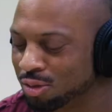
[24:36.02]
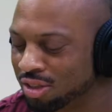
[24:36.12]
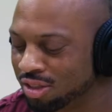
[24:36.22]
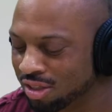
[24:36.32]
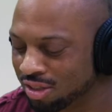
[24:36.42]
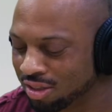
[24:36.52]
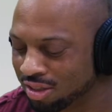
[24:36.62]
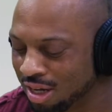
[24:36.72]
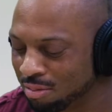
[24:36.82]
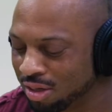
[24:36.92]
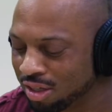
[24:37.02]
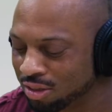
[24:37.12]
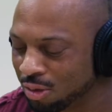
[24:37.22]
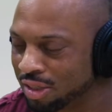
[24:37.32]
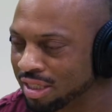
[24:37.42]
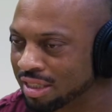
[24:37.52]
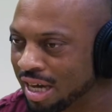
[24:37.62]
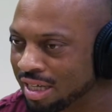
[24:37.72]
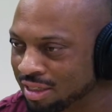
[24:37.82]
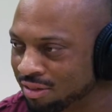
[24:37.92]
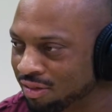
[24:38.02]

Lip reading: decisions and stop being so indecisive.